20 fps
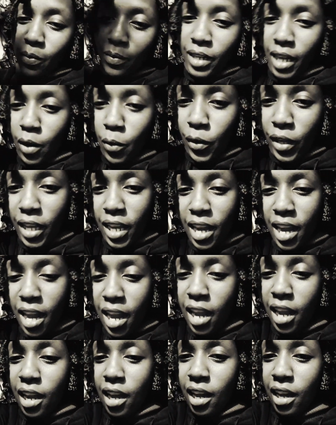now we're
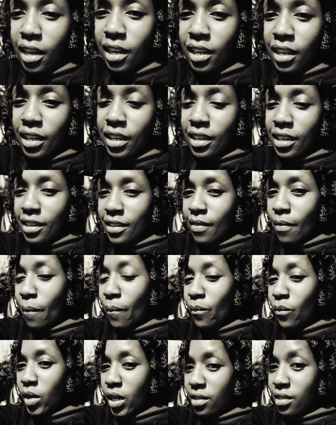here.
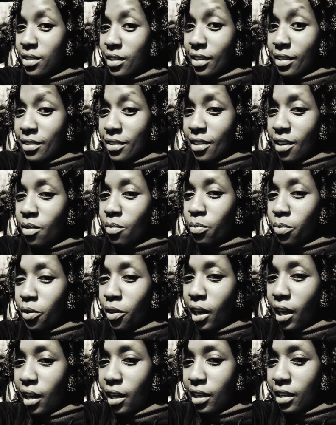Best
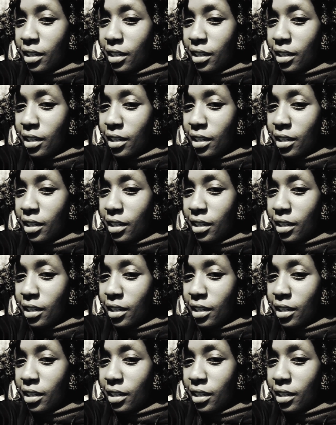example.